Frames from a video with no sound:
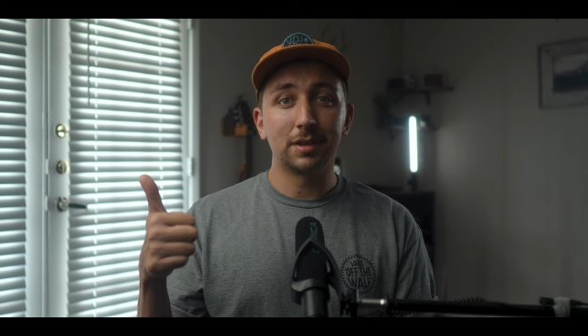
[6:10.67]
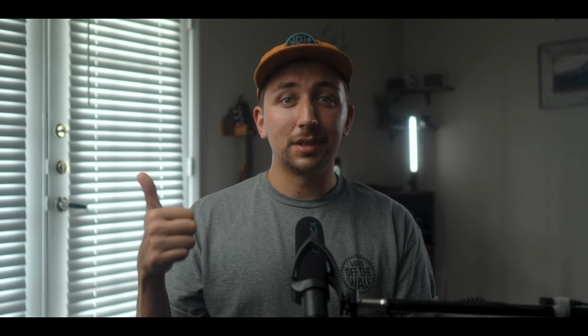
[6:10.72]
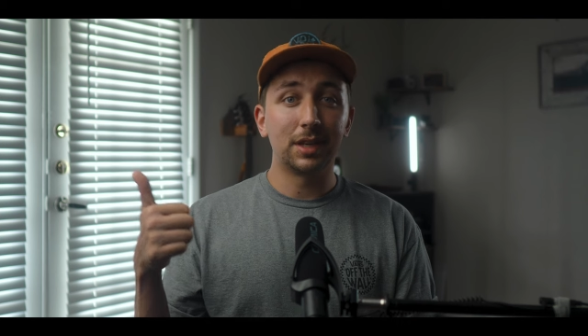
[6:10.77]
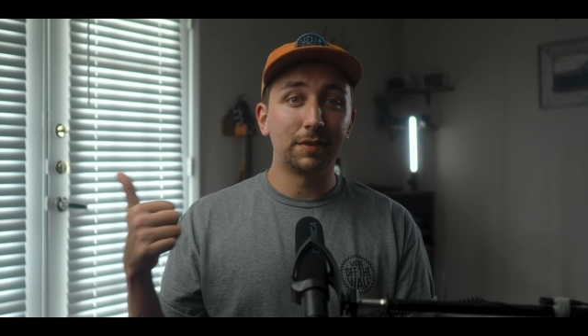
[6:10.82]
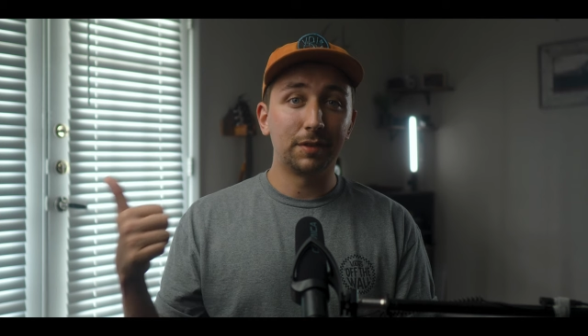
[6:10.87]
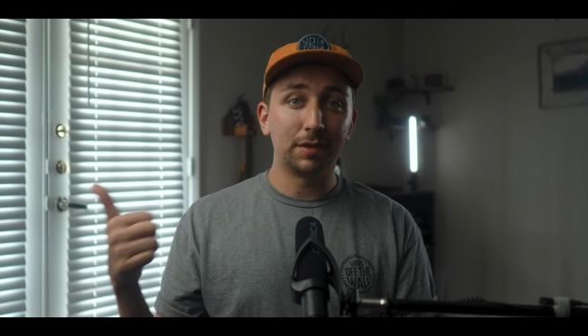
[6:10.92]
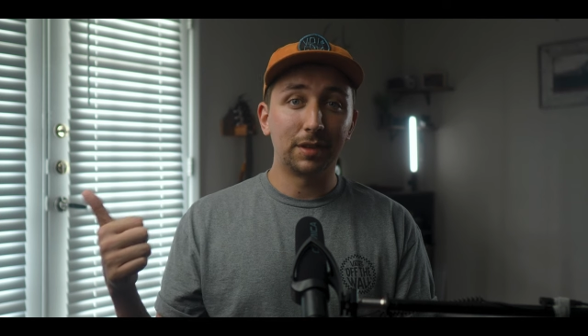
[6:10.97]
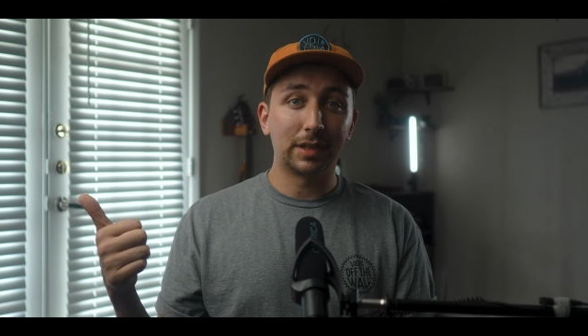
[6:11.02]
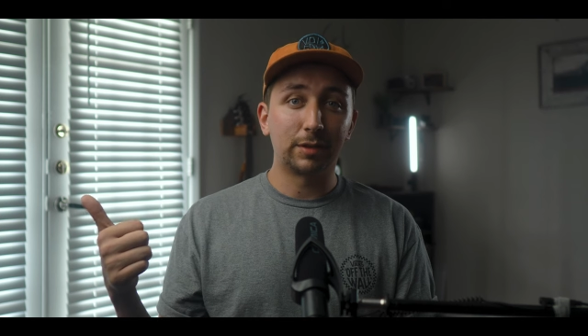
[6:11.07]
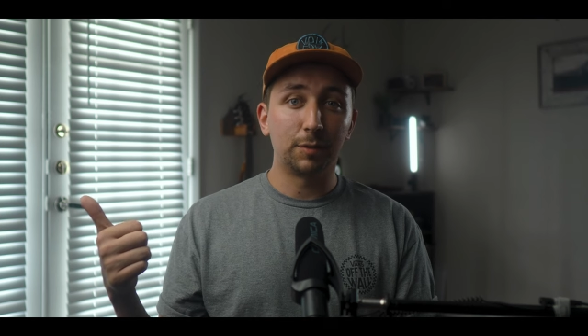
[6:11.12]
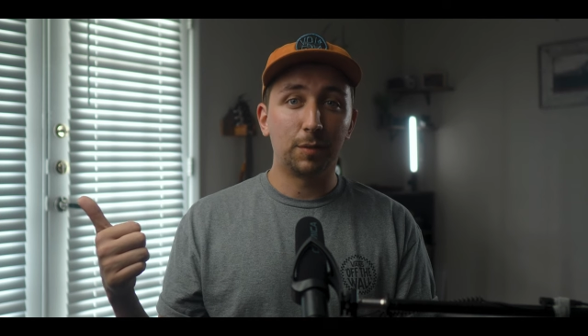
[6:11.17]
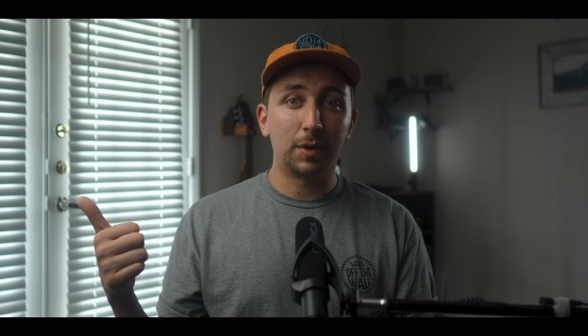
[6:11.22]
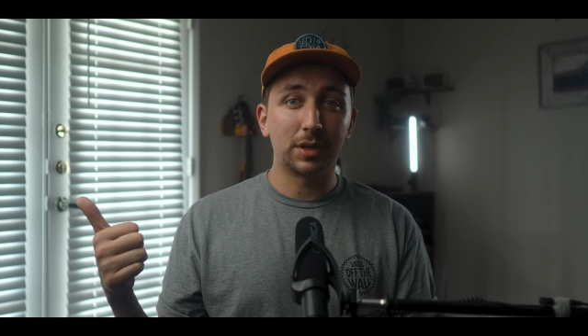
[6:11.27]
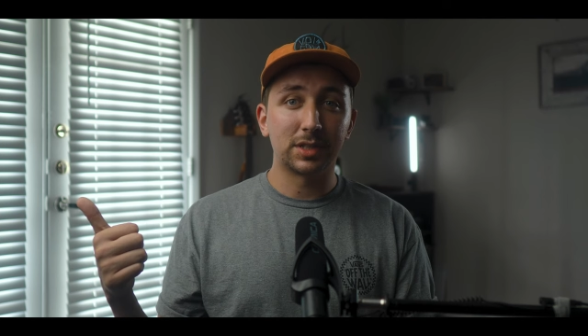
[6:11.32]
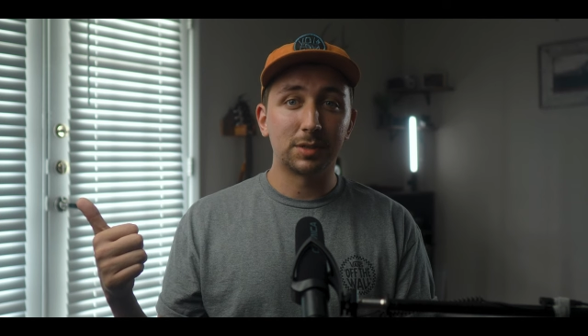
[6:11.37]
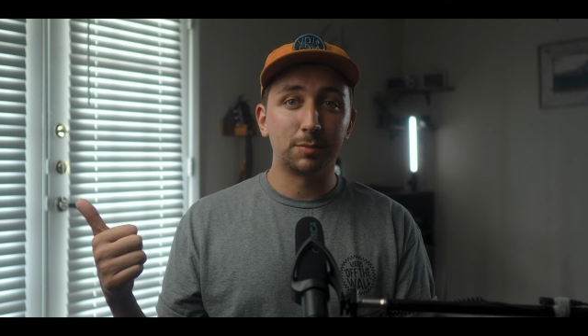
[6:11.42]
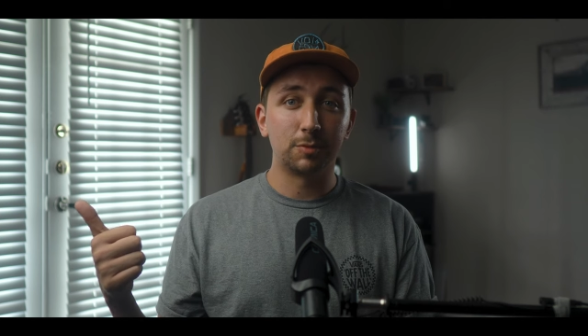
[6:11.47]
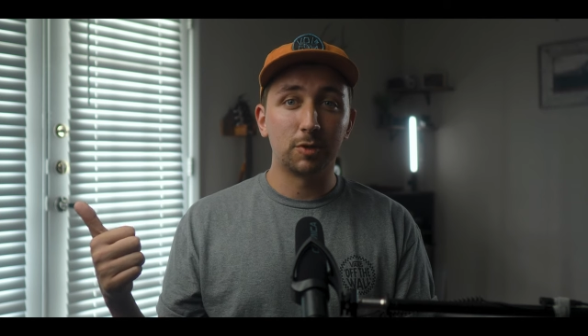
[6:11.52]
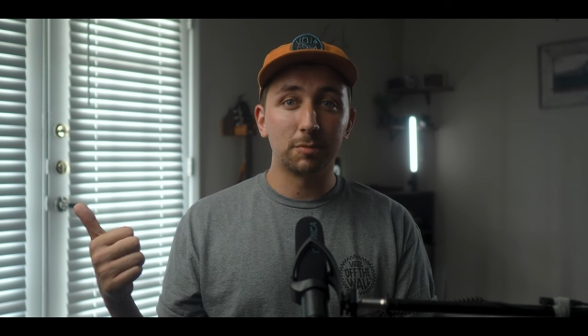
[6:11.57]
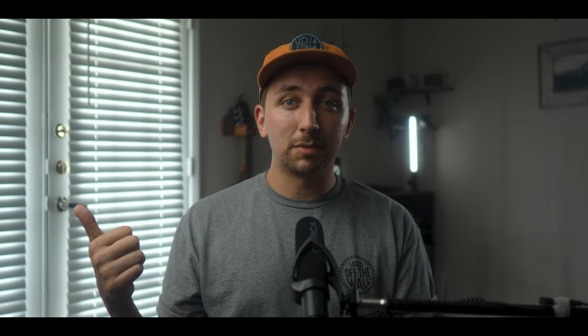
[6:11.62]
And if you'd like to watch
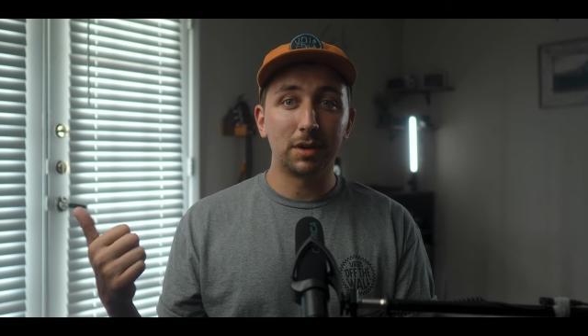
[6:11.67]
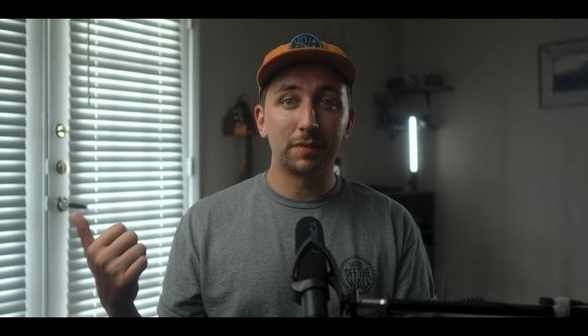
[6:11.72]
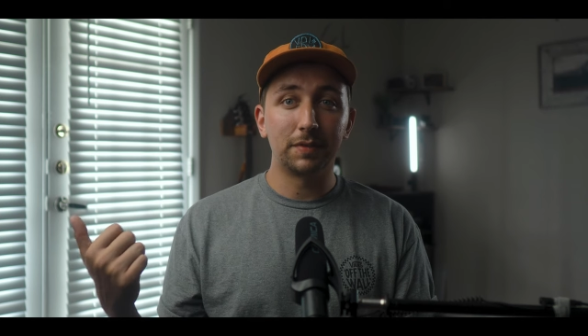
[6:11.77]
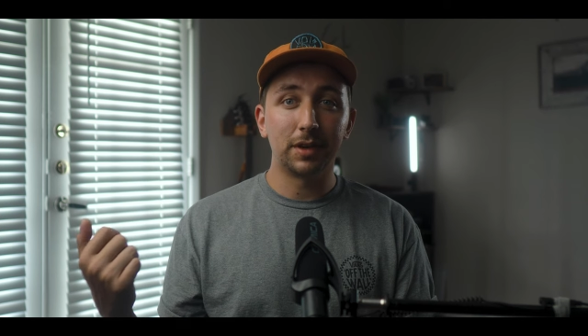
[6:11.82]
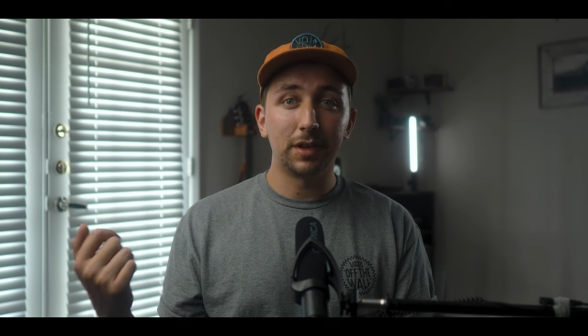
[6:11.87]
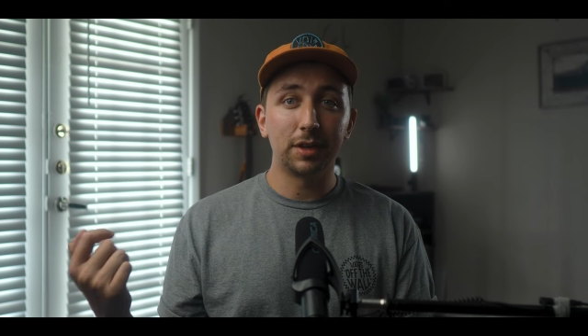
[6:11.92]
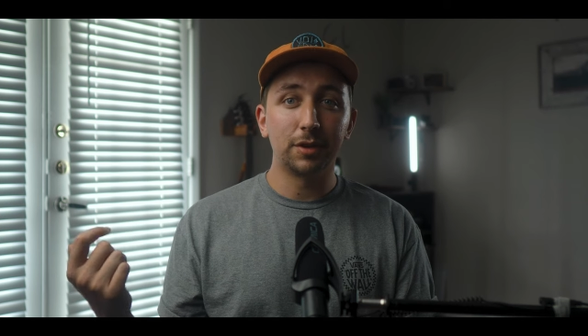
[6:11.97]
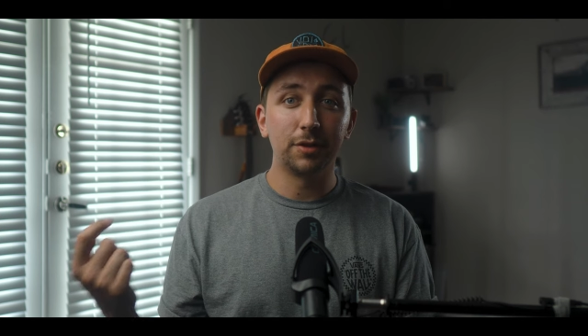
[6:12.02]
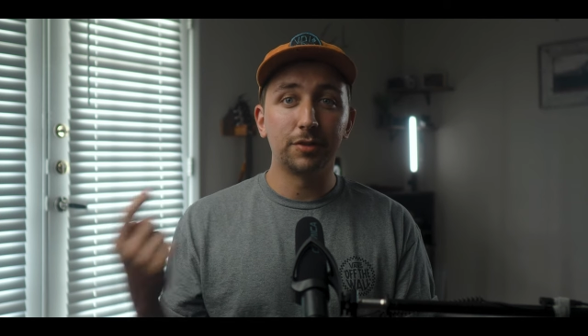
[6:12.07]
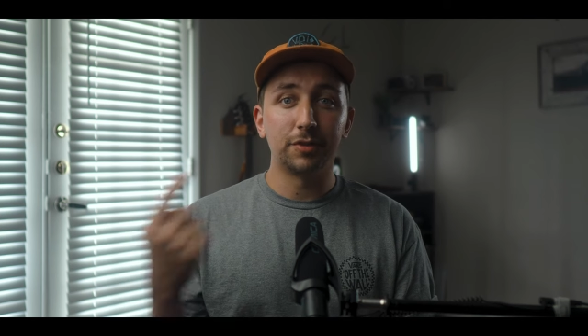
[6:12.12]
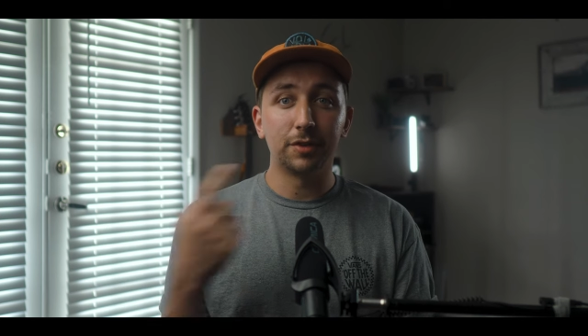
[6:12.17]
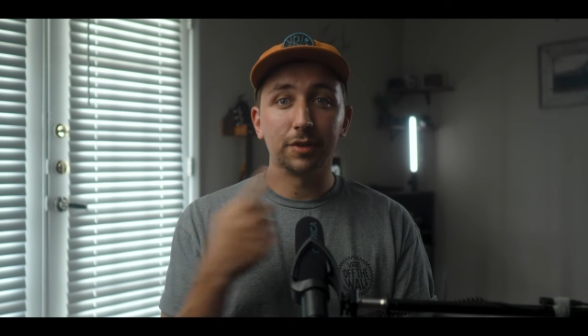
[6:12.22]
some more of my videos,